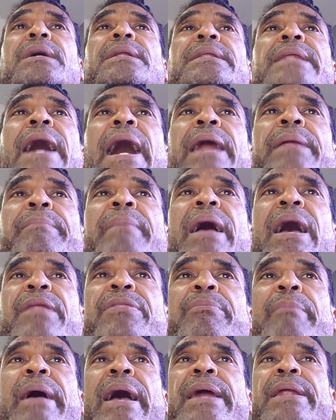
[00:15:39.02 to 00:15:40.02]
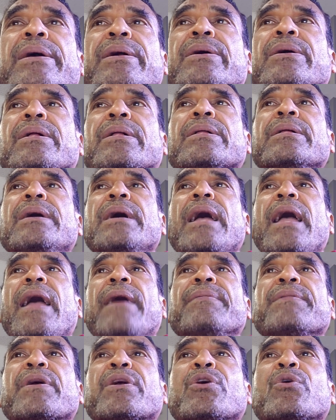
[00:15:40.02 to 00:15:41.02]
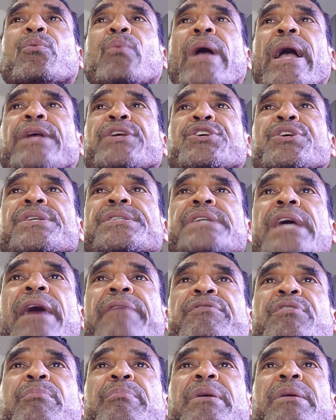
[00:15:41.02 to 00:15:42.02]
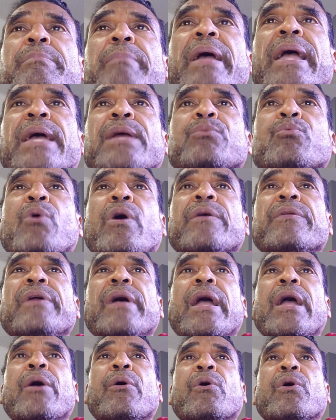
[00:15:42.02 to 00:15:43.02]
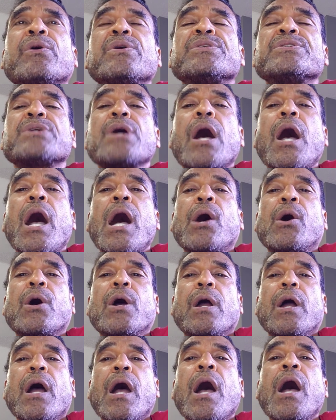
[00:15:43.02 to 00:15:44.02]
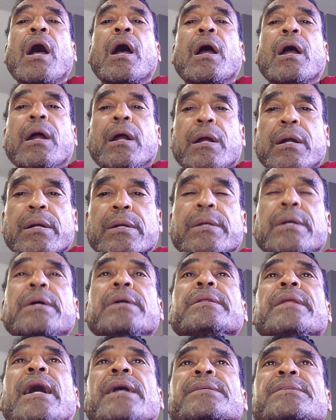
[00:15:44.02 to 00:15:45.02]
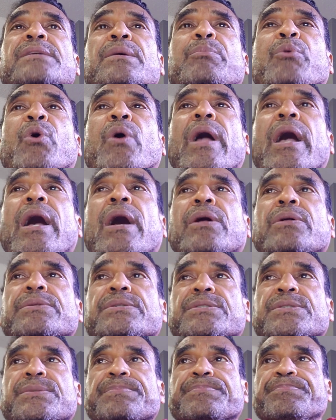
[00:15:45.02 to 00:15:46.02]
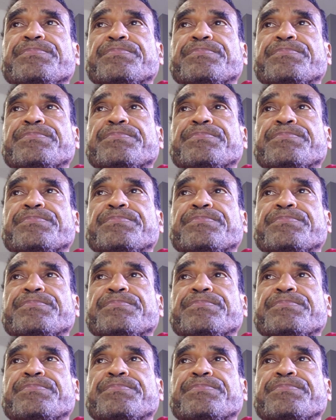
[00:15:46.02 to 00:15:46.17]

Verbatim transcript: not mathematical, and the corrections have to be made where the errors are, are not somewhere else.